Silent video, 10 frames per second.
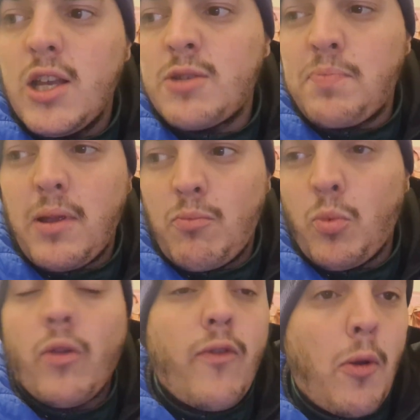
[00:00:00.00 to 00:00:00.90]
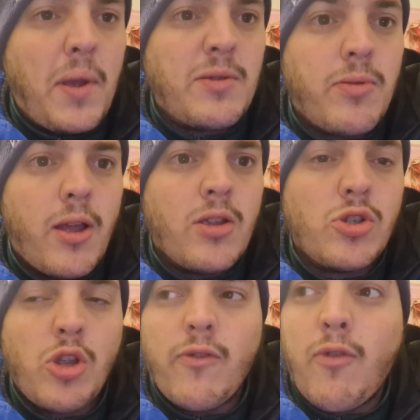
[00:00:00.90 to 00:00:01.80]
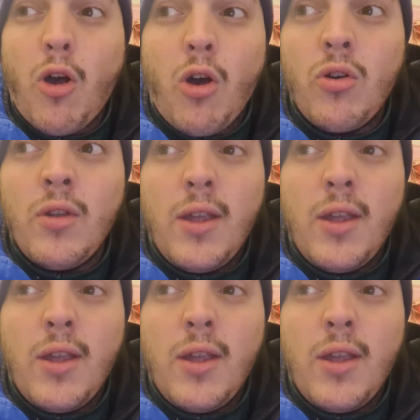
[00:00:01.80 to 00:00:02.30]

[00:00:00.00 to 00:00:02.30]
has been one of our best players so far